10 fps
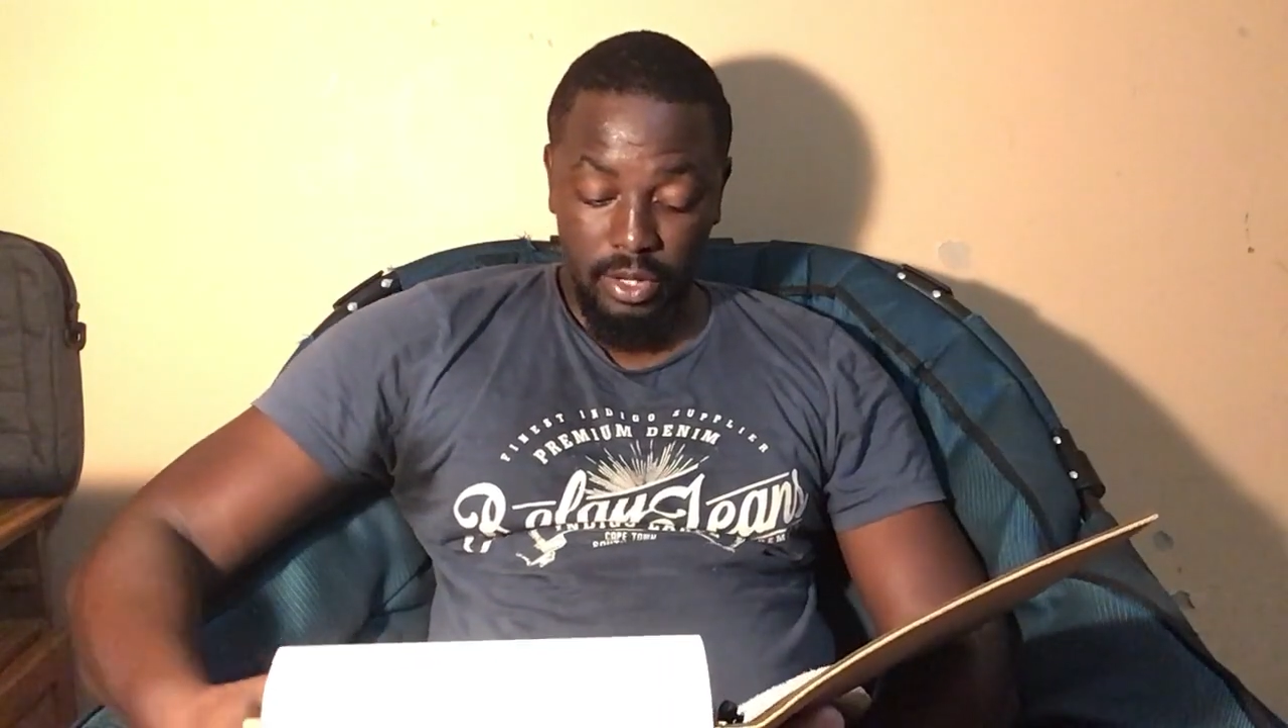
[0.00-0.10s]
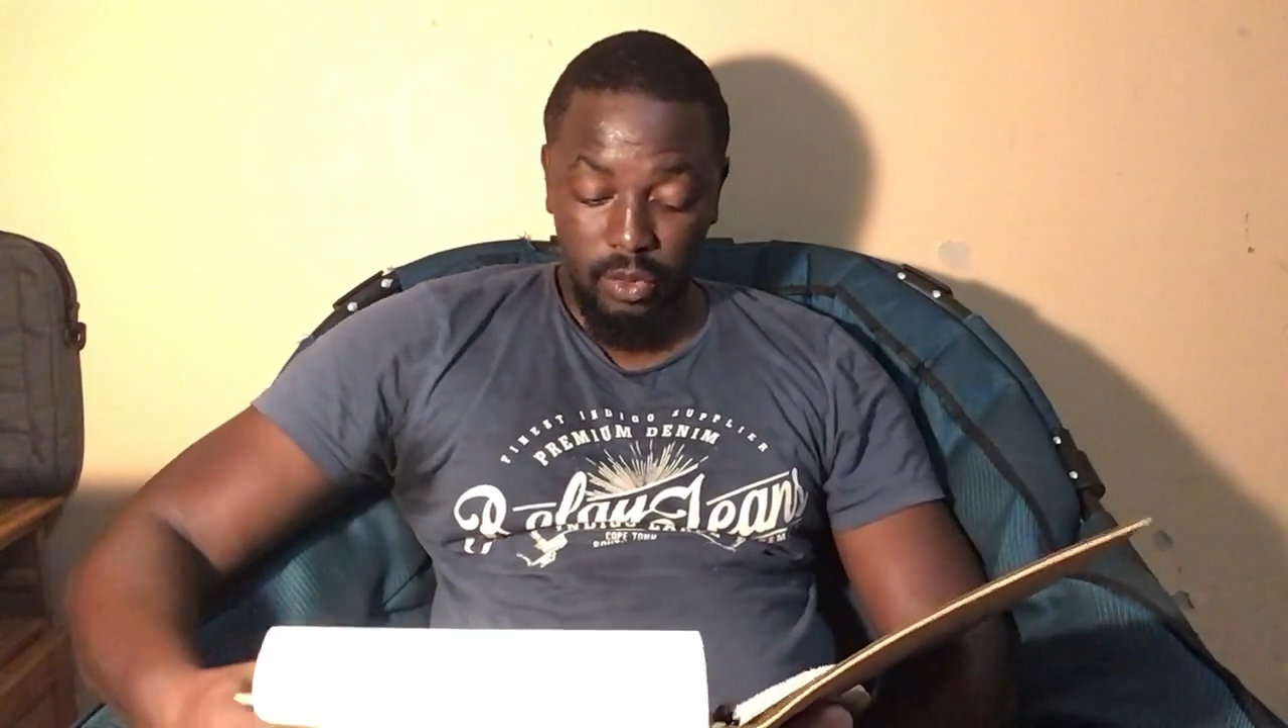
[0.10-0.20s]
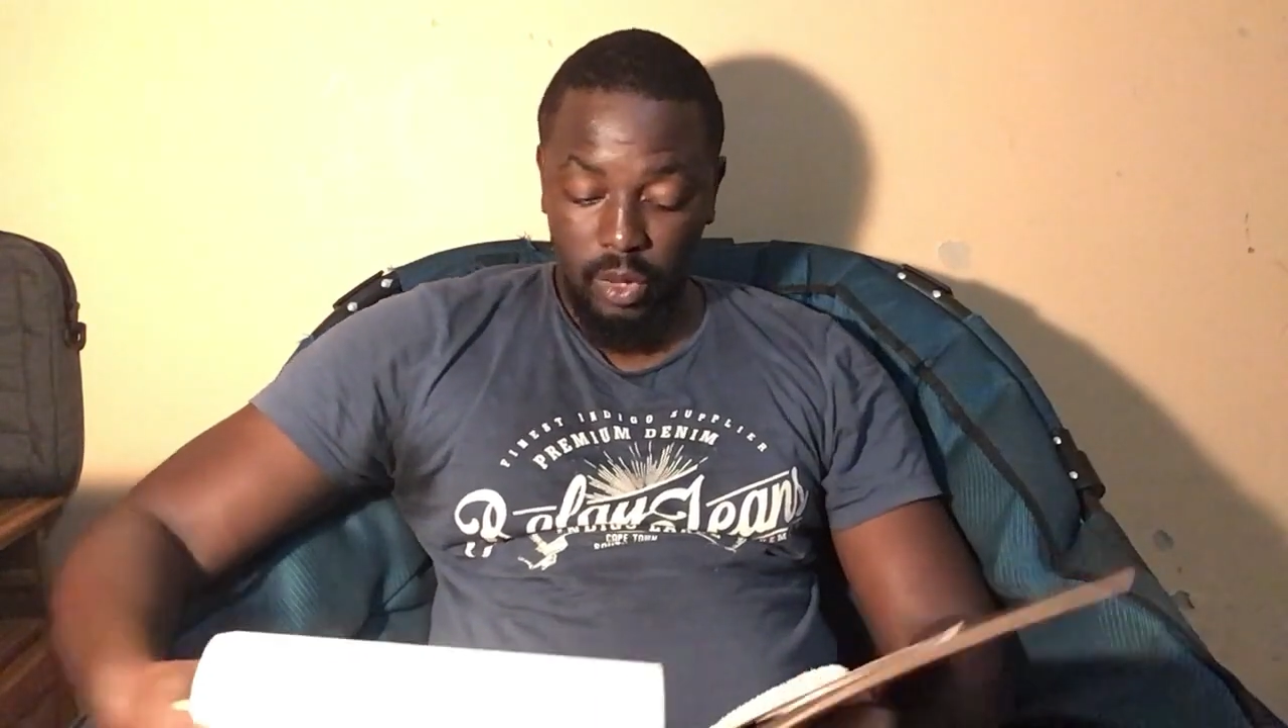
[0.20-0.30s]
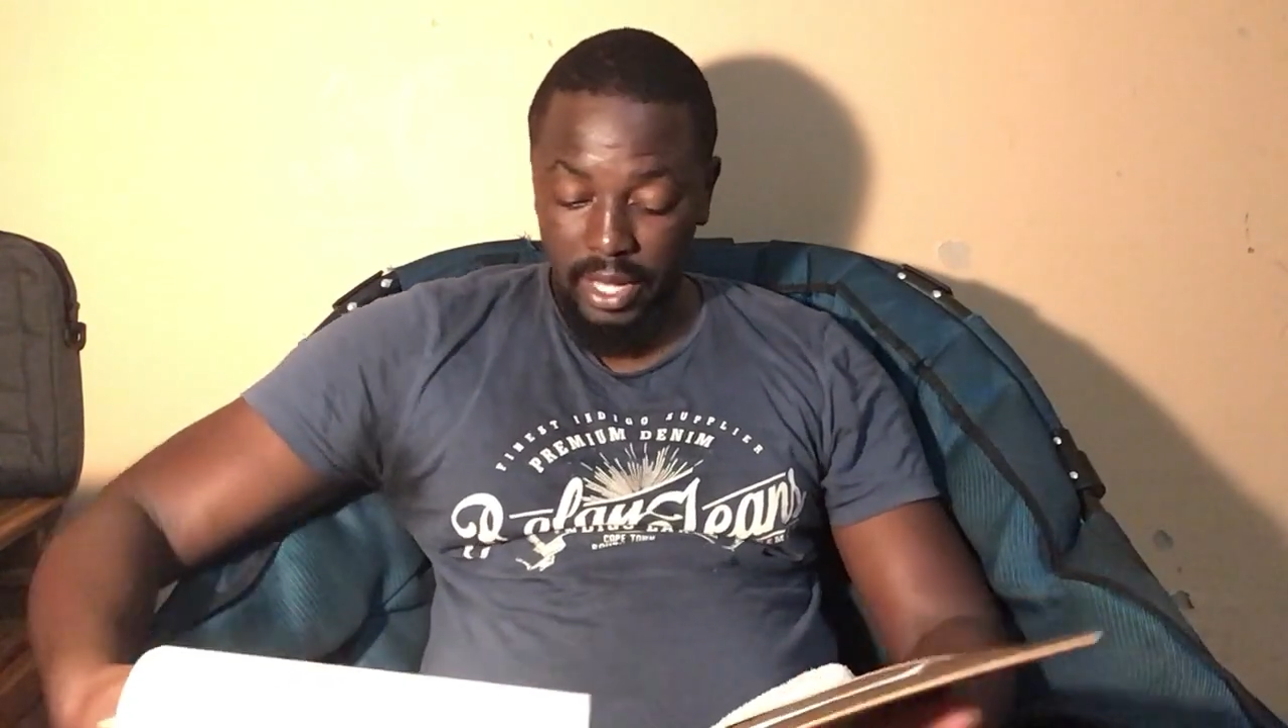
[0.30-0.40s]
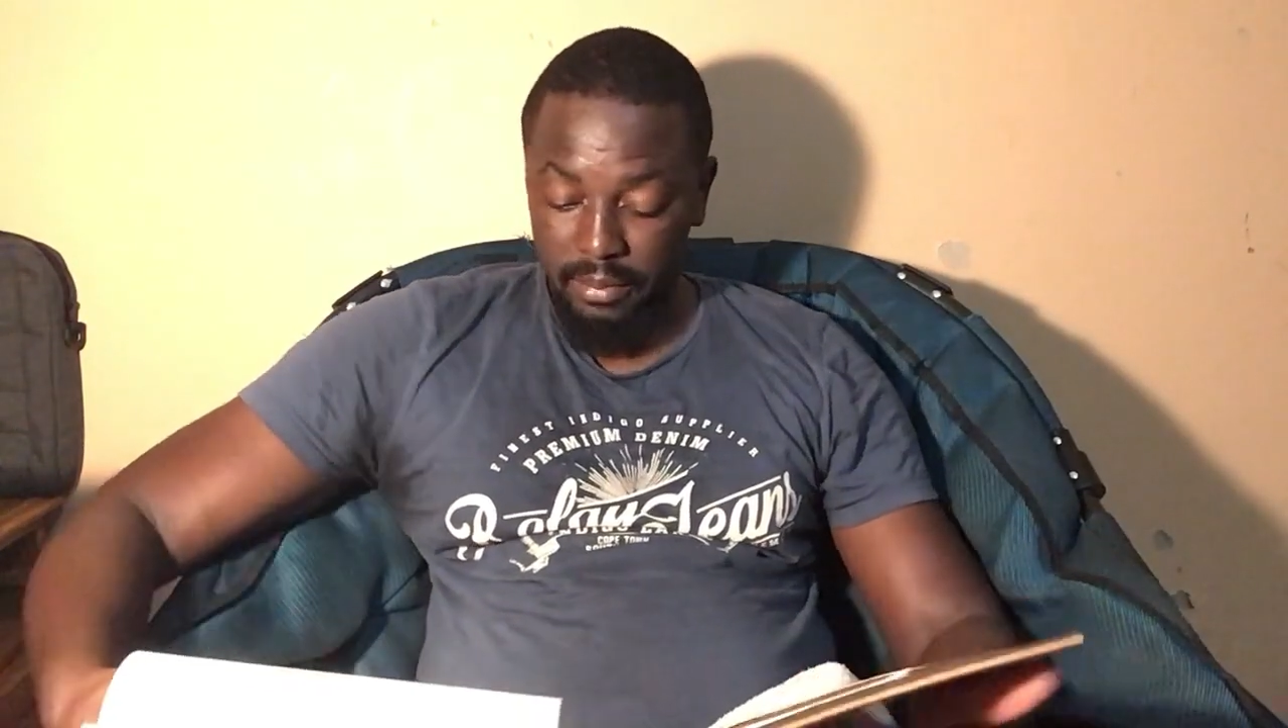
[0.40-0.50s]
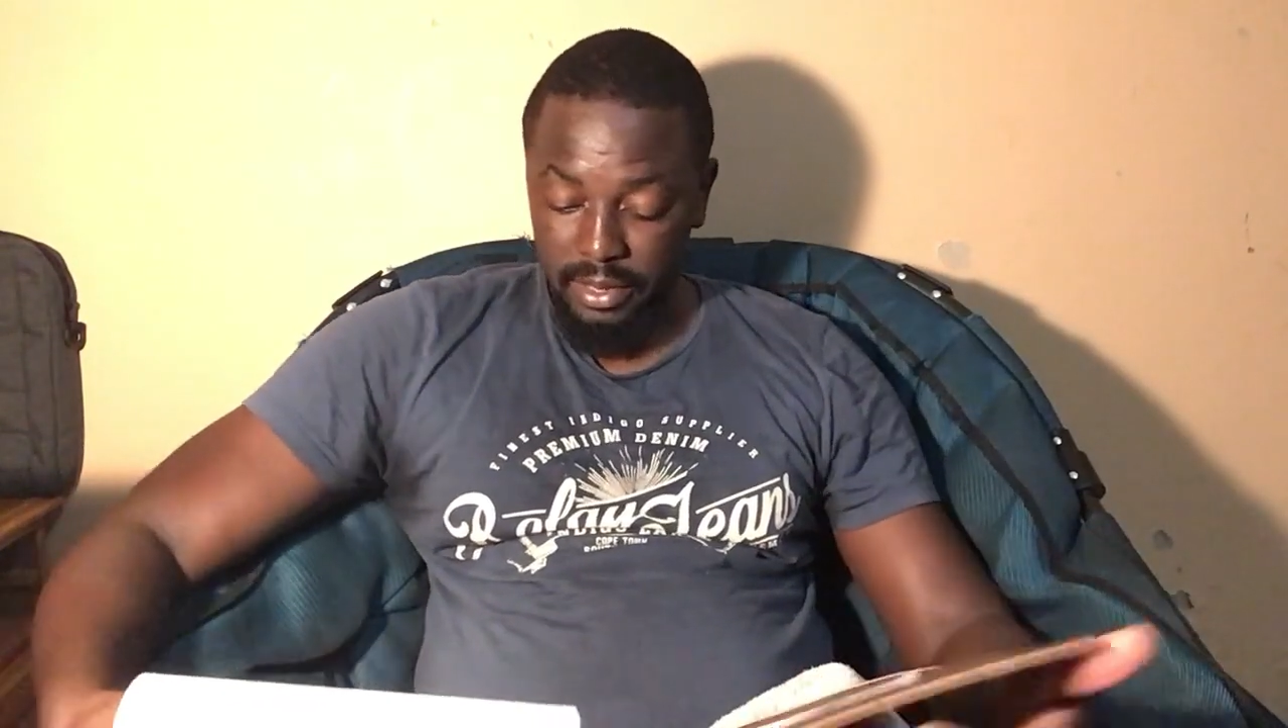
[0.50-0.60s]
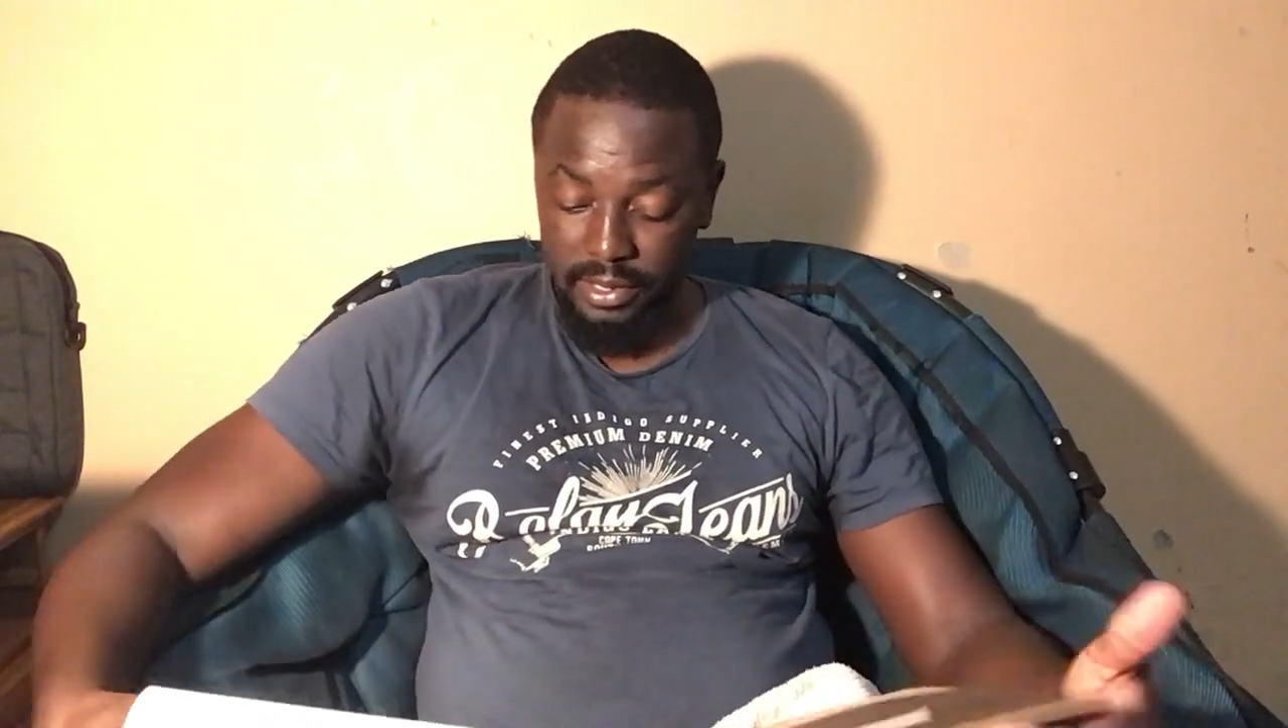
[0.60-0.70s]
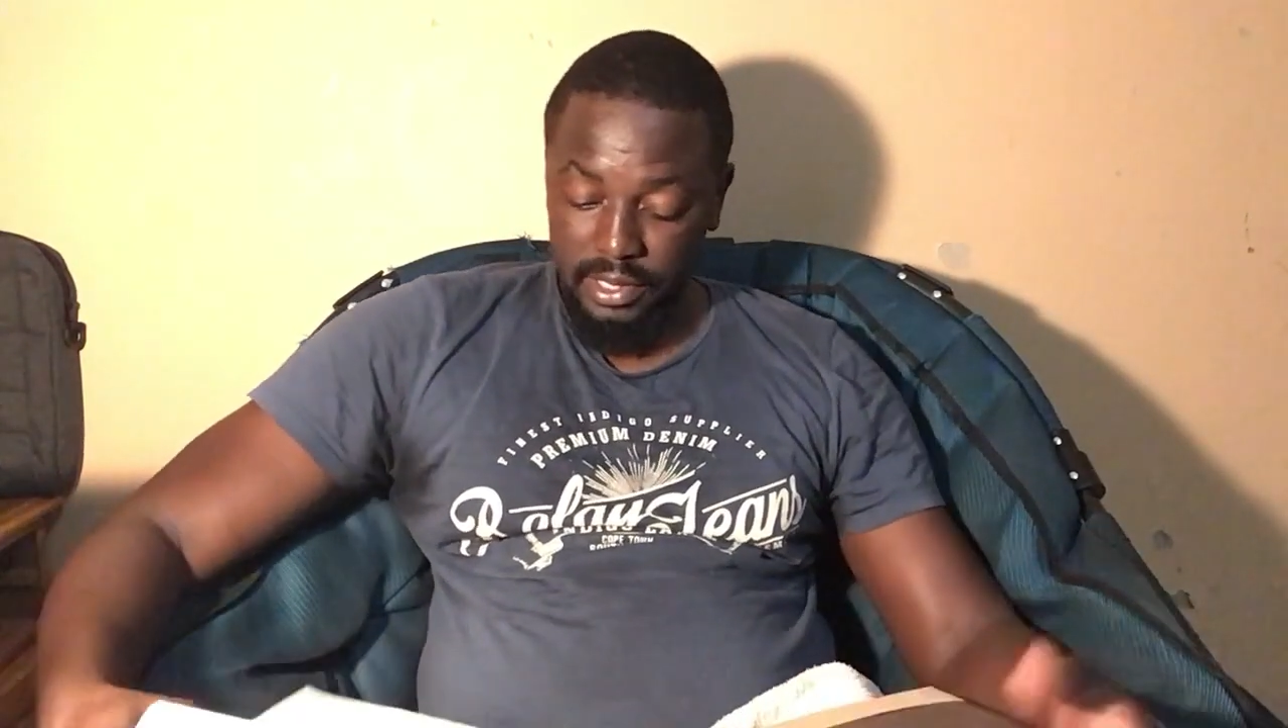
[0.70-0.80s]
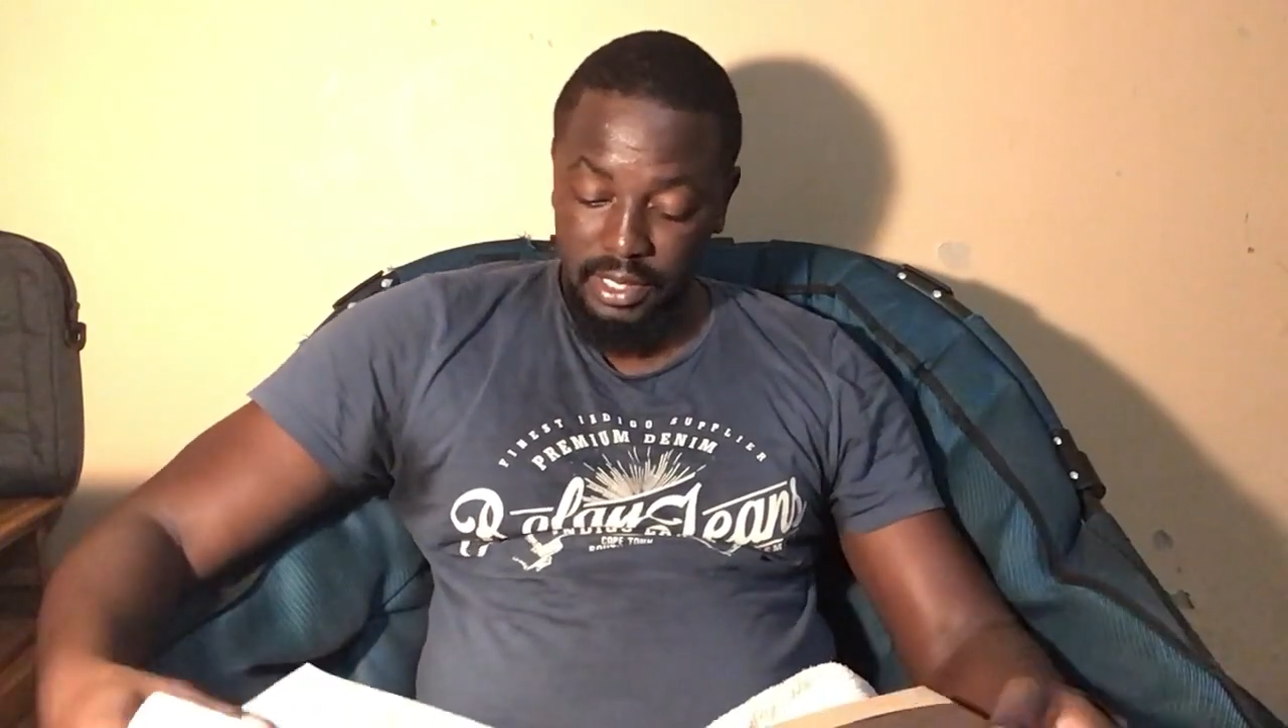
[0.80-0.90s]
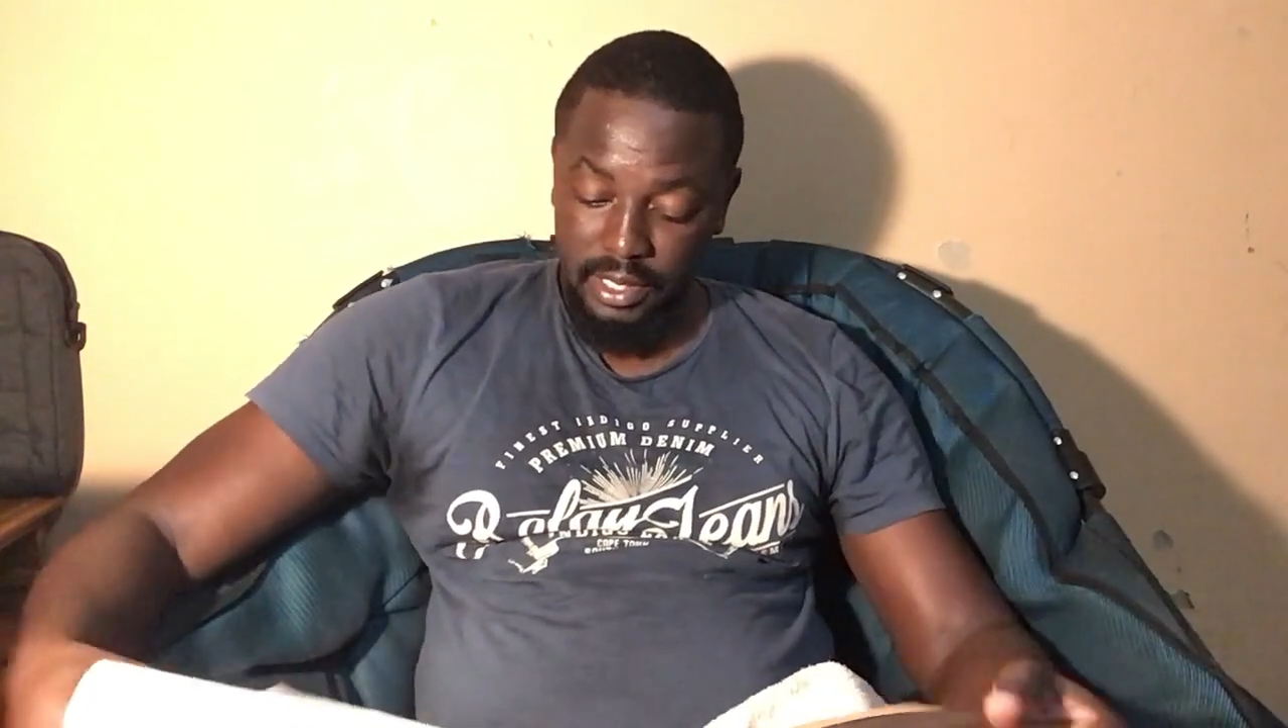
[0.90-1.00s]

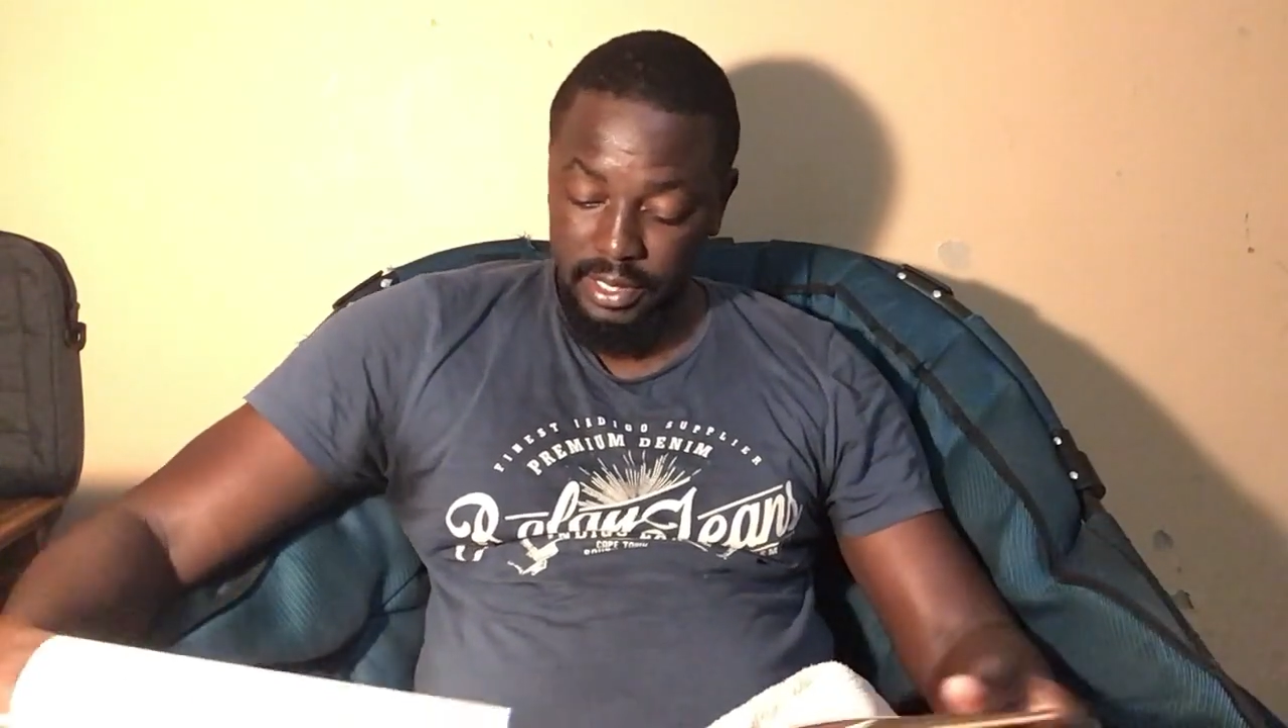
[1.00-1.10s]
requirements.